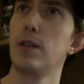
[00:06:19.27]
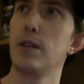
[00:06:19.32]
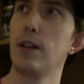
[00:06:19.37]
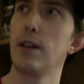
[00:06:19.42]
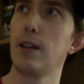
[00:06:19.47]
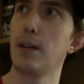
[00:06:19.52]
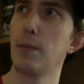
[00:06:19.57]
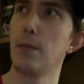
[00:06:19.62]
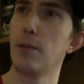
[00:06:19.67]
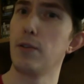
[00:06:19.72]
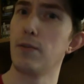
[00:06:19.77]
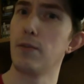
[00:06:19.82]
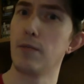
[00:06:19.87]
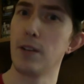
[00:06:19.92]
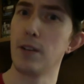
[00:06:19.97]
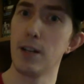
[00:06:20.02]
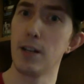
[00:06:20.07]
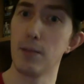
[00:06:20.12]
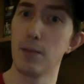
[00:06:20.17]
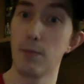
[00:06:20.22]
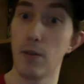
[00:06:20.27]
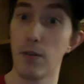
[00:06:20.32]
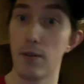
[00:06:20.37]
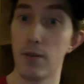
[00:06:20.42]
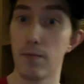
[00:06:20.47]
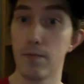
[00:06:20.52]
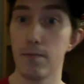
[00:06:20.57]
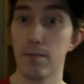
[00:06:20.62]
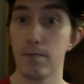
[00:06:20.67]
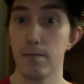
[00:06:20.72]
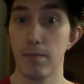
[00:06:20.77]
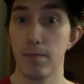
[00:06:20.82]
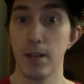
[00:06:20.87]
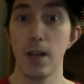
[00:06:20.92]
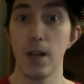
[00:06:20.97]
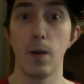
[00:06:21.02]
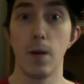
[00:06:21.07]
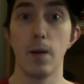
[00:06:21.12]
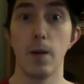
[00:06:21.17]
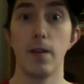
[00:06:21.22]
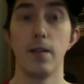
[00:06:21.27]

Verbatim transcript: He must have seen his mother killed.